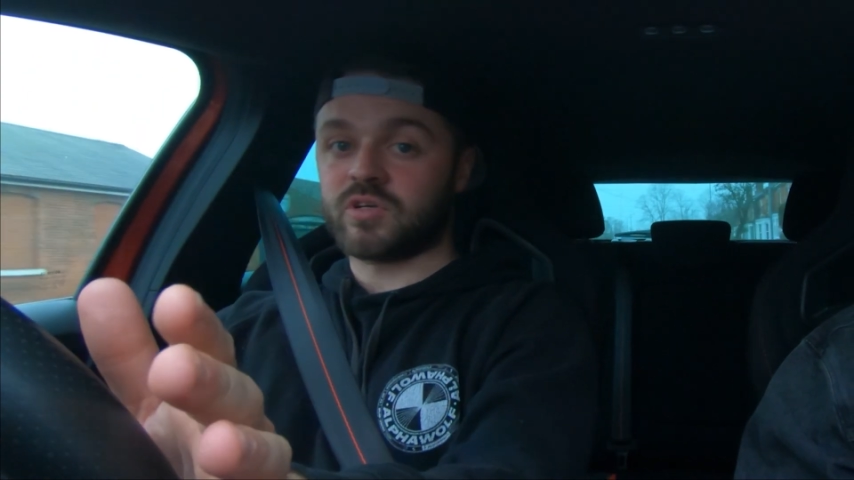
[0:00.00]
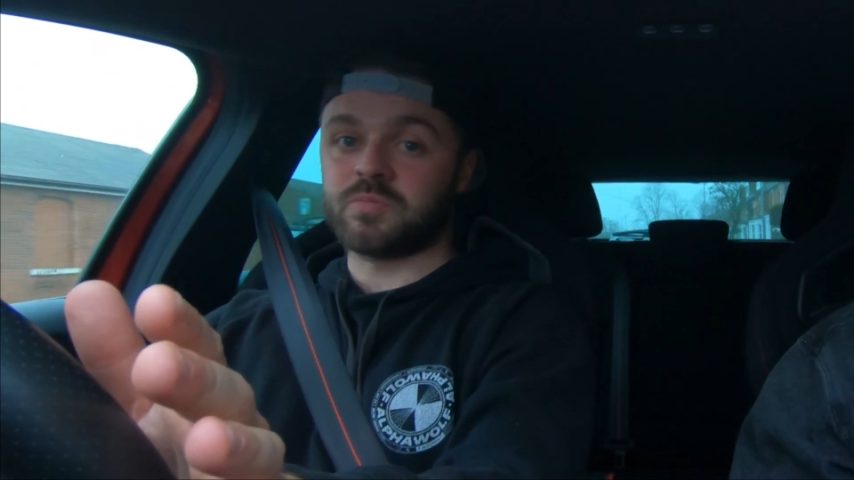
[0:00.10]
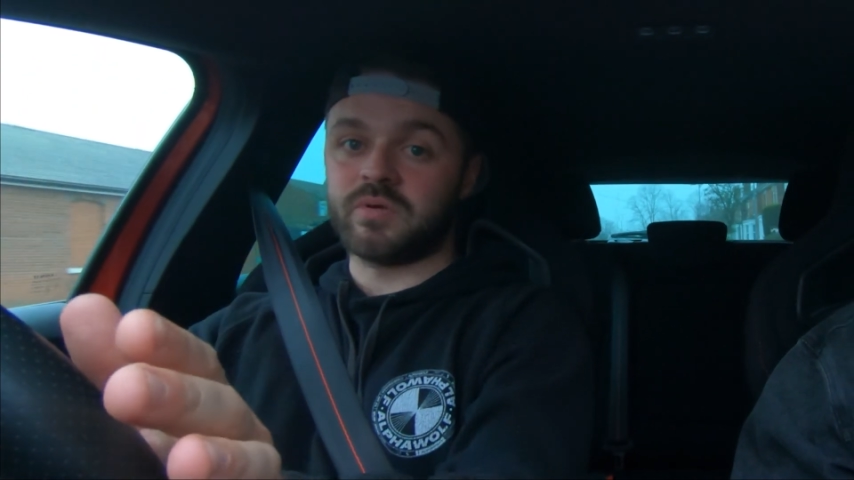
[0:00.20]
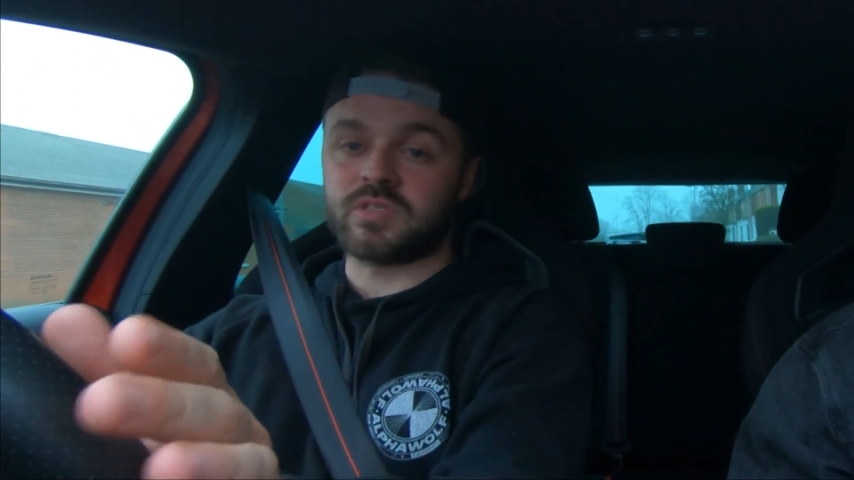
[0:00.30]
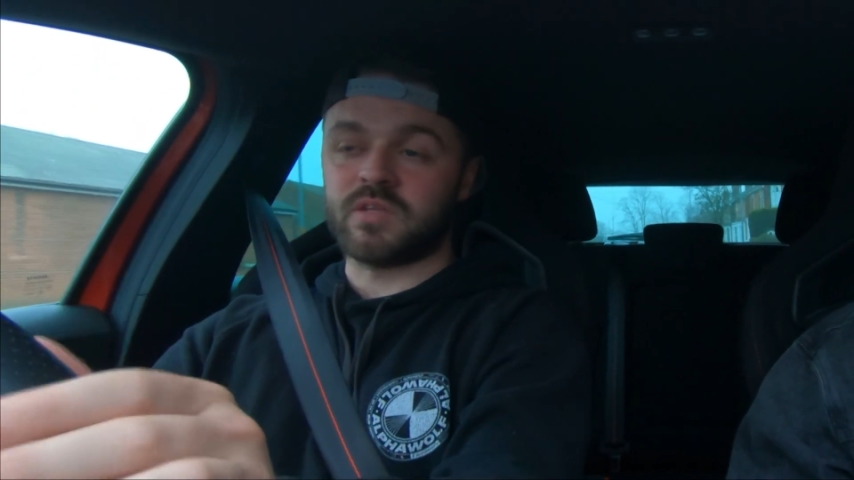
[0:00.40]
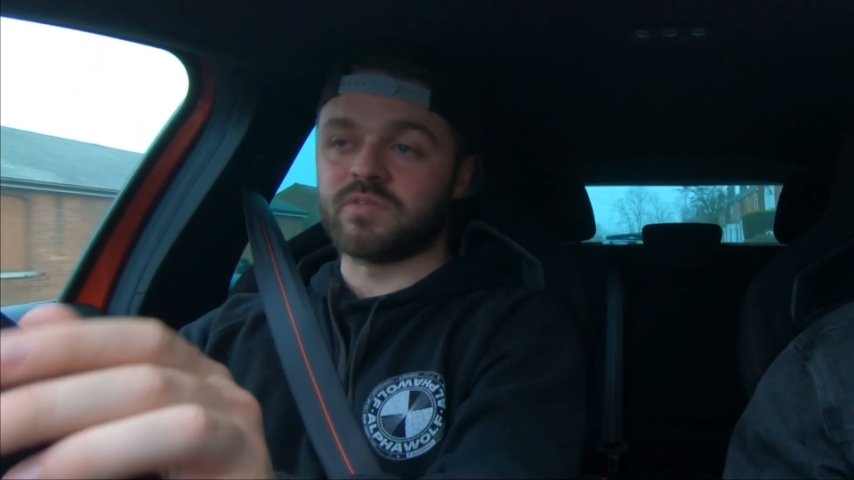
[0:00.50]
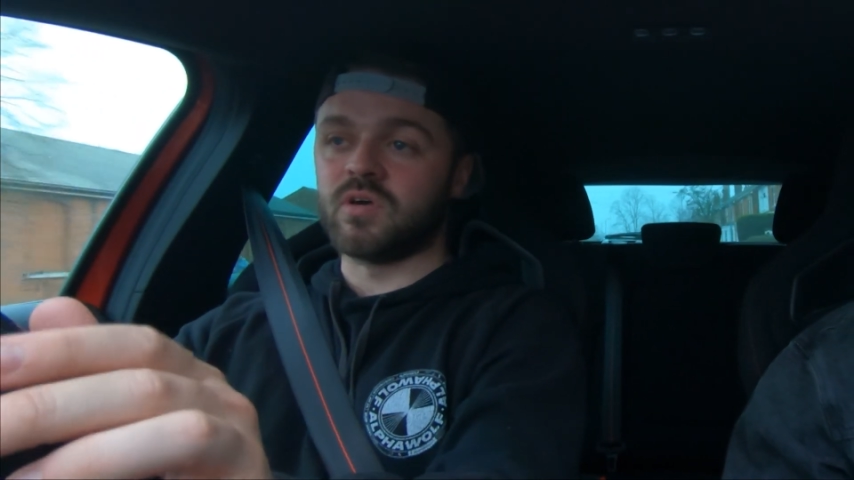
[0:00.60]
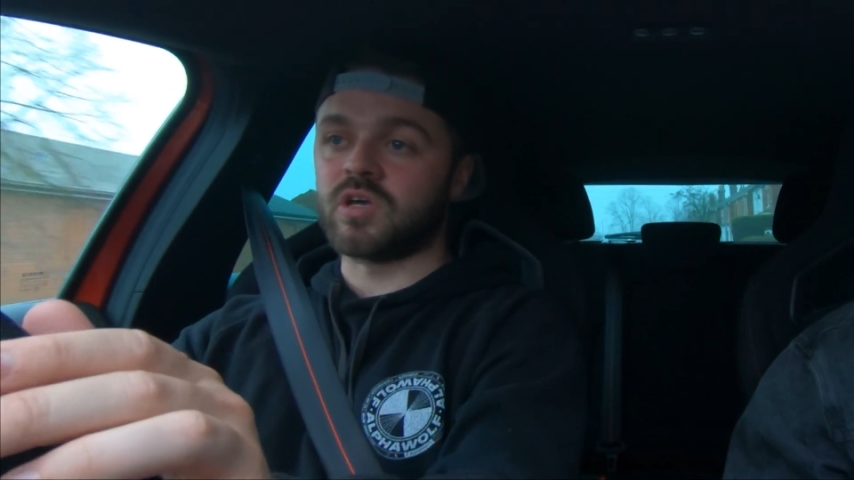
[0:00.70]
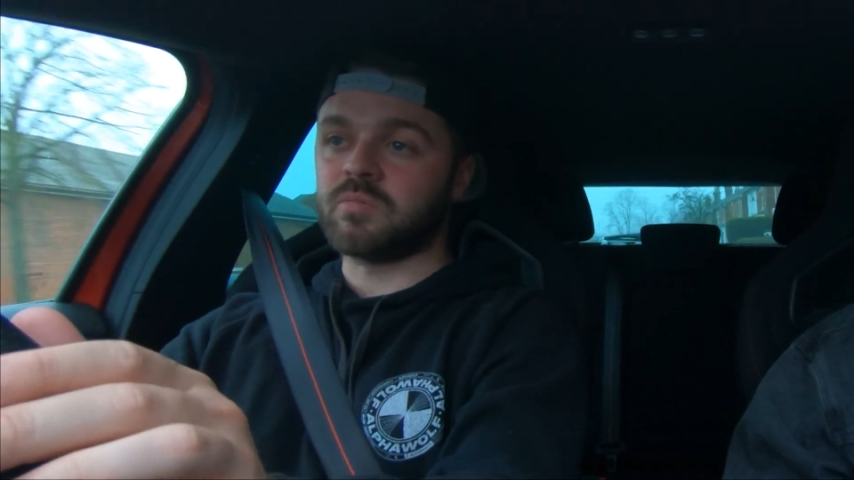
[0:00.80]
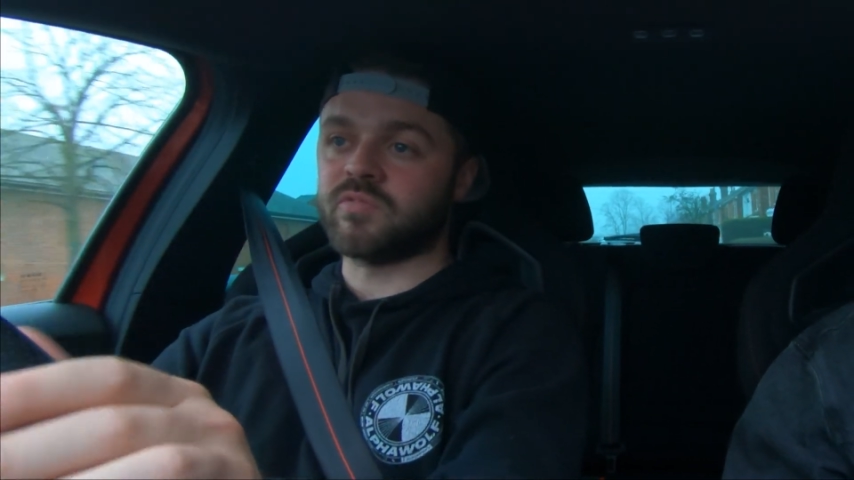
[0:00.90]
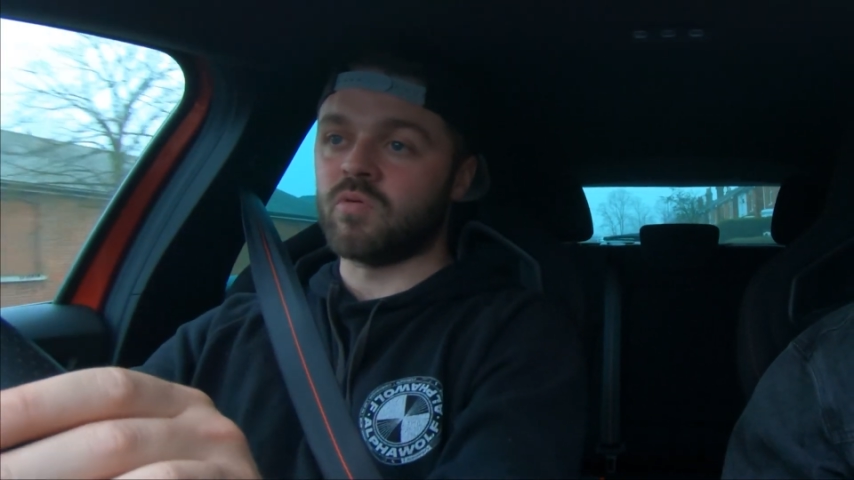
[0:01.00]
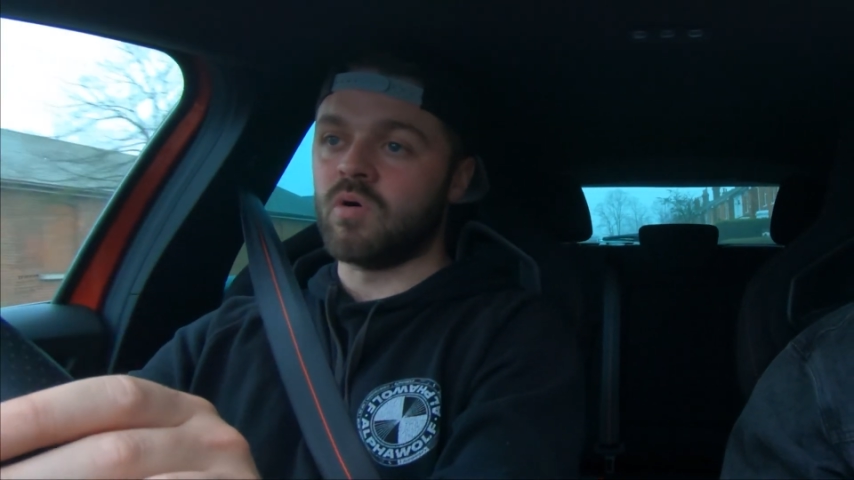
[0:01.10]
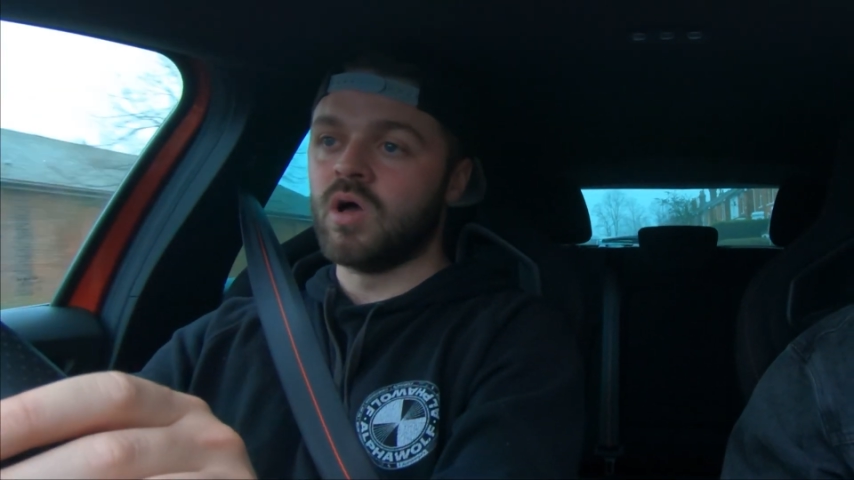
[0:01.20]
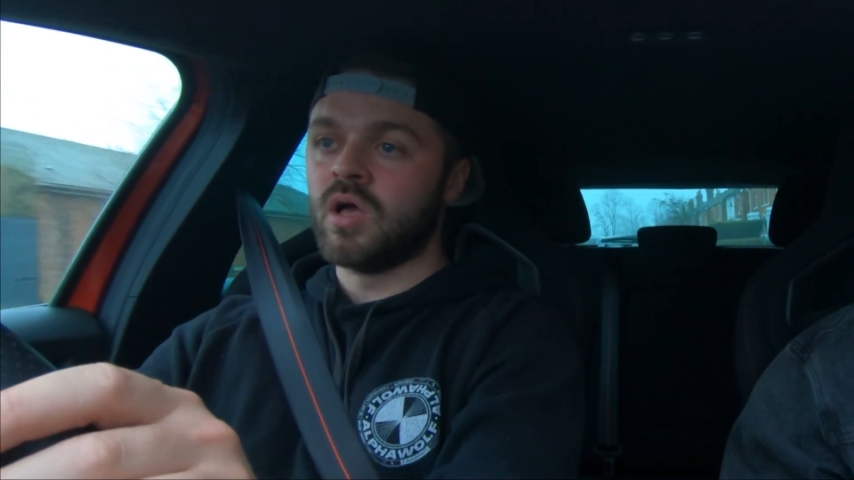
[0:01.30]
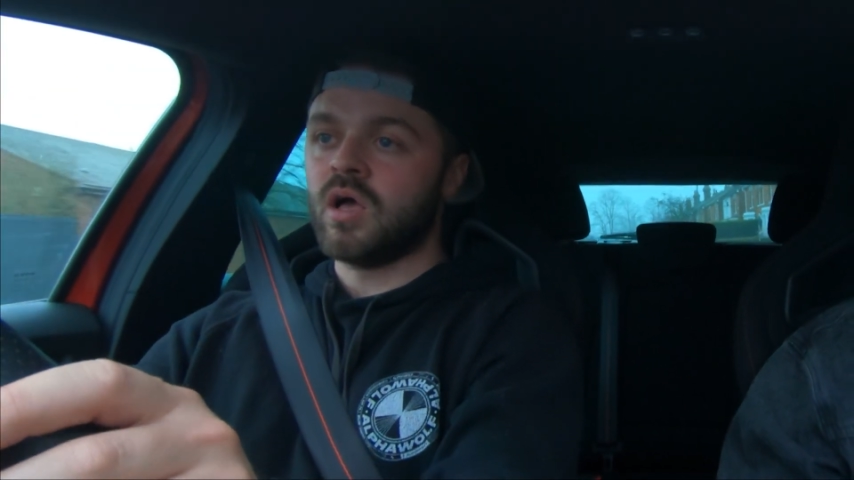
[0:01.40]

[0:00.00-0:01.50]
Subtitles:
experienced anything like it before.